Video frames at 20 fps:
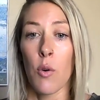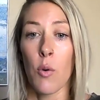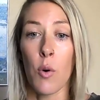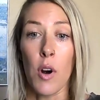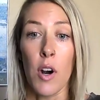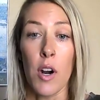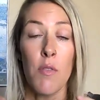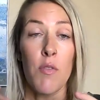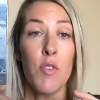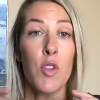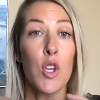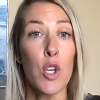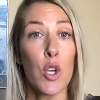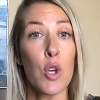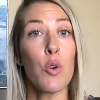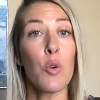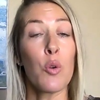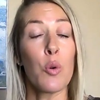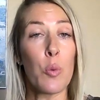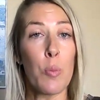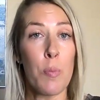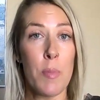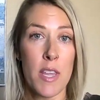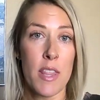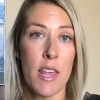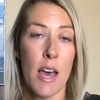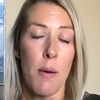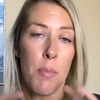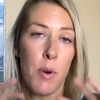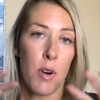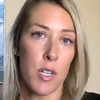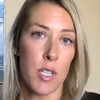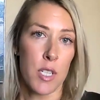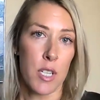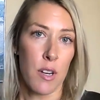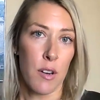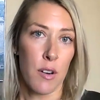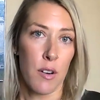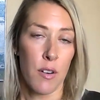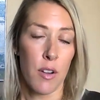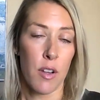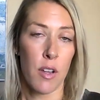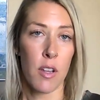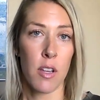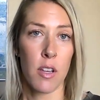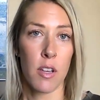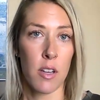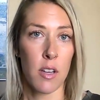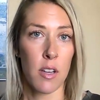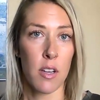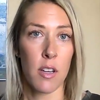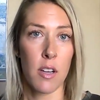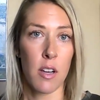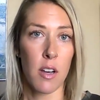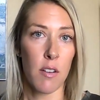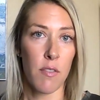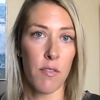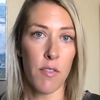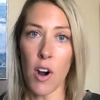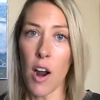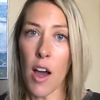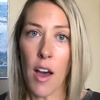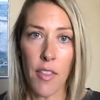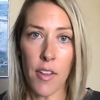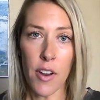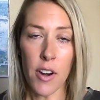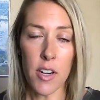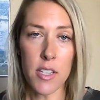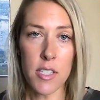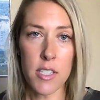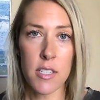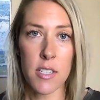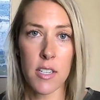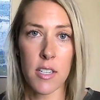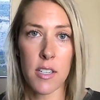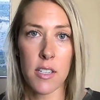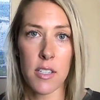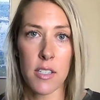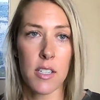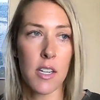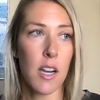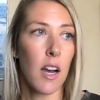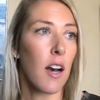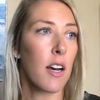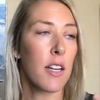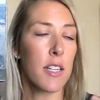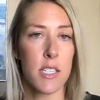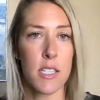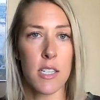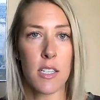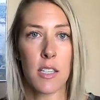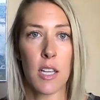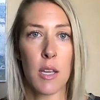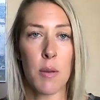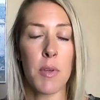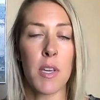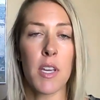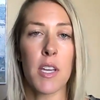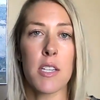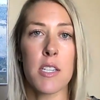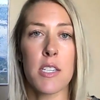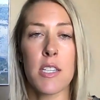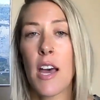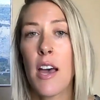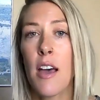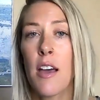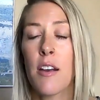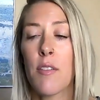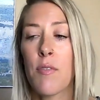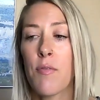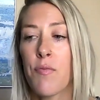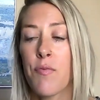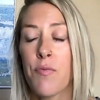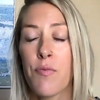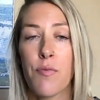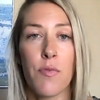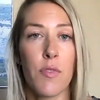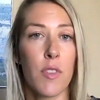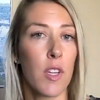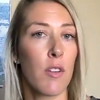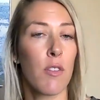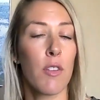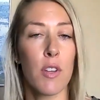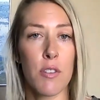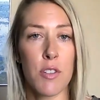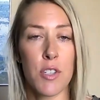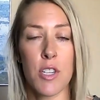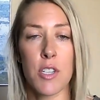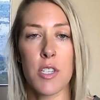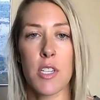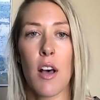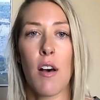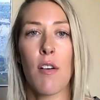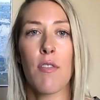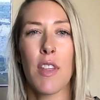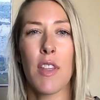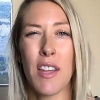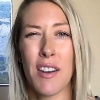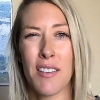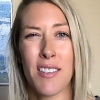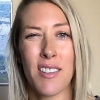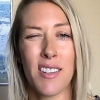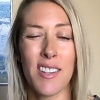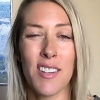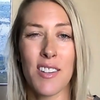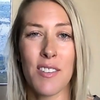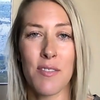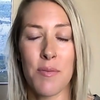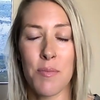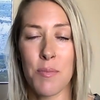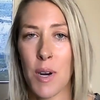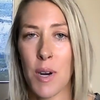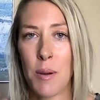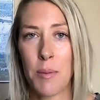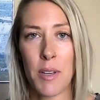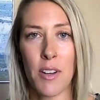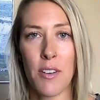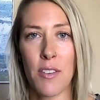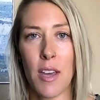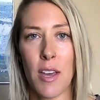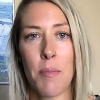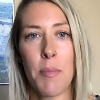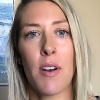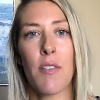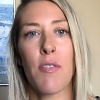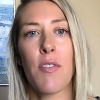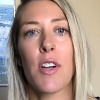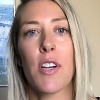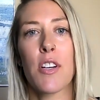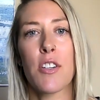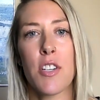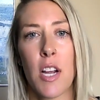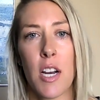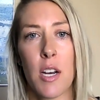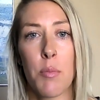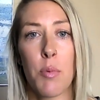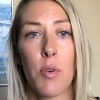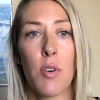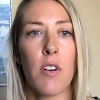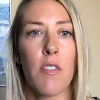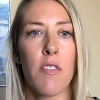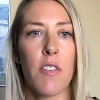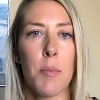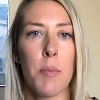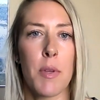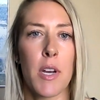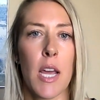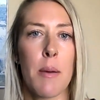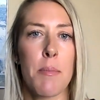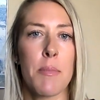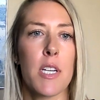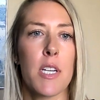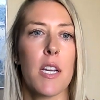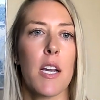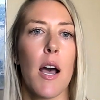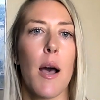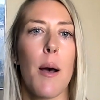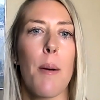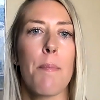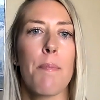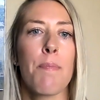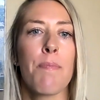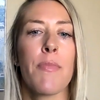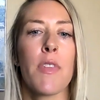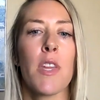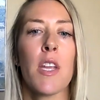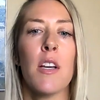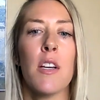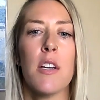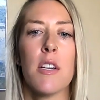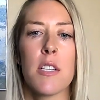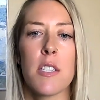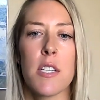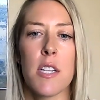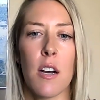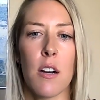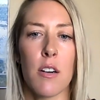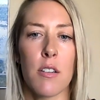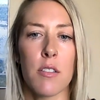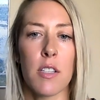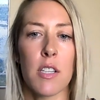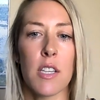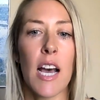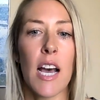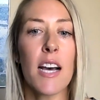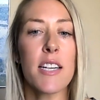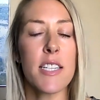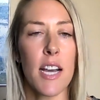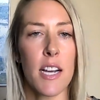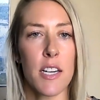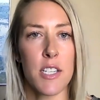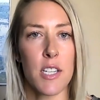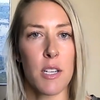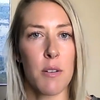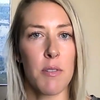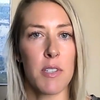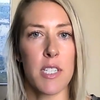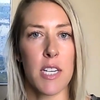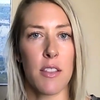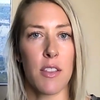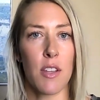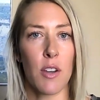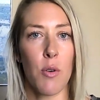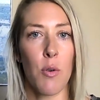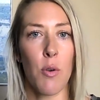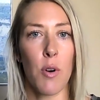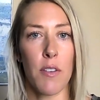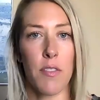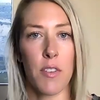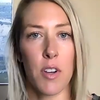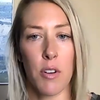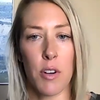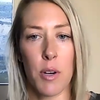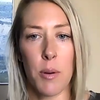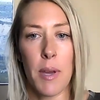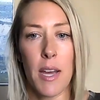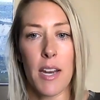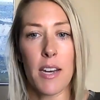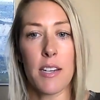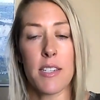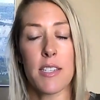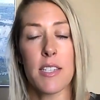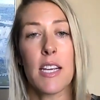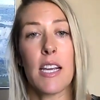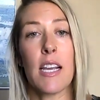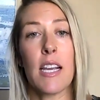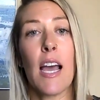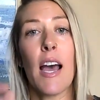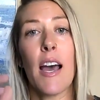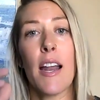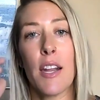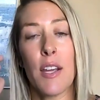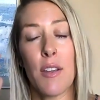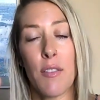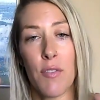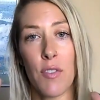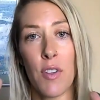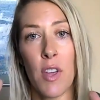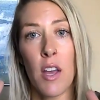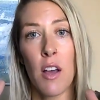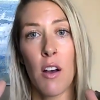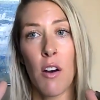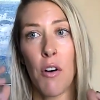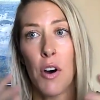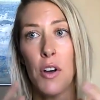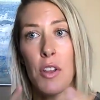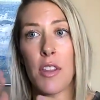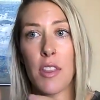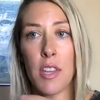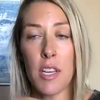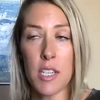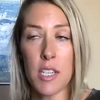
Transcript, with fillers: or you be that person for others constantly because then you lose yourself and you probably heard that metaphor you're trying to pour from an empty cup so that's actually what's at the core of codependency and if all